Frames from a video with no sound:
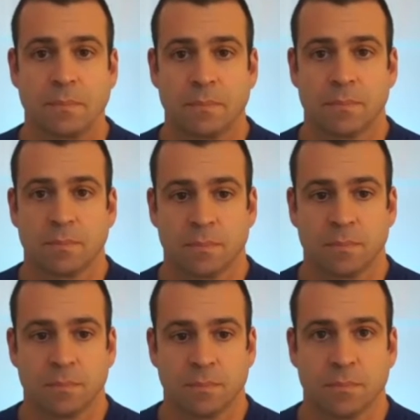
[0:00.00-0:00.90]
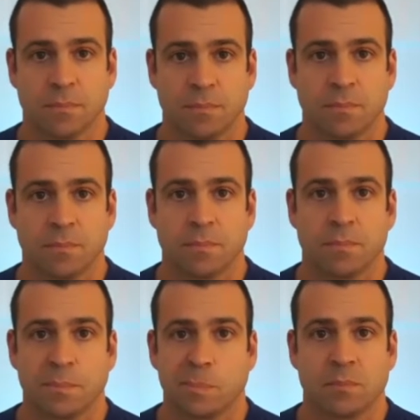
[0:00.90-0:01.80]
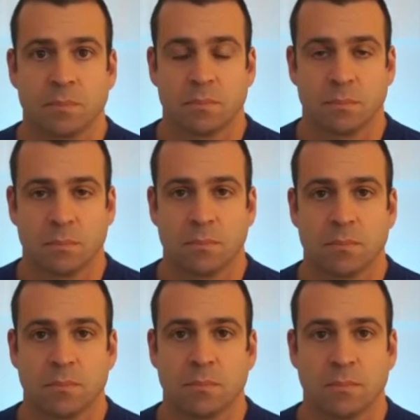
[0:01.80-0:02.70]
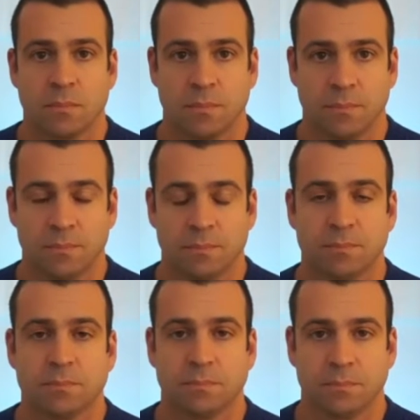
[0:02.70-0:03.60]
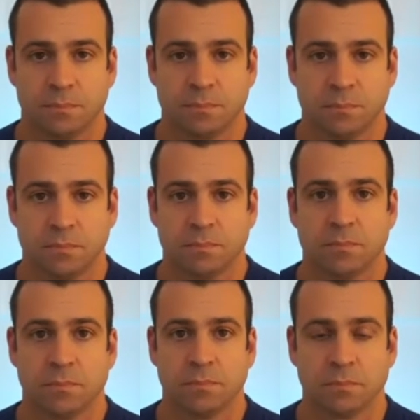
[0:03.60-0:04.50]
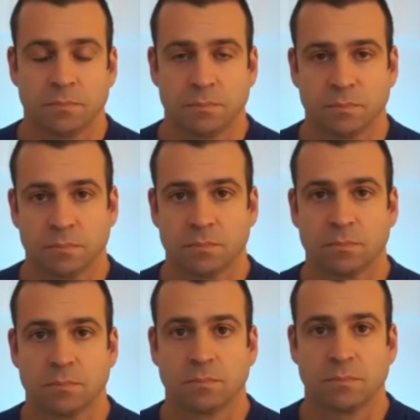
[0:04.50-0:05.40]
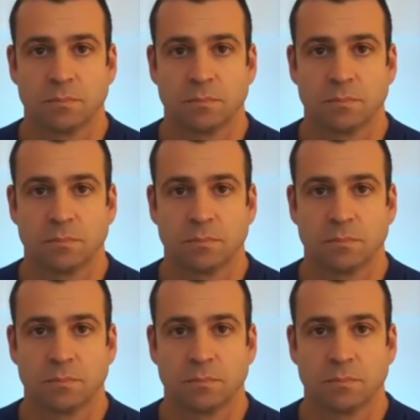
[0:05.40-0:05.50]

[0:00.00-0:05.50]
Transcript: (not speaking)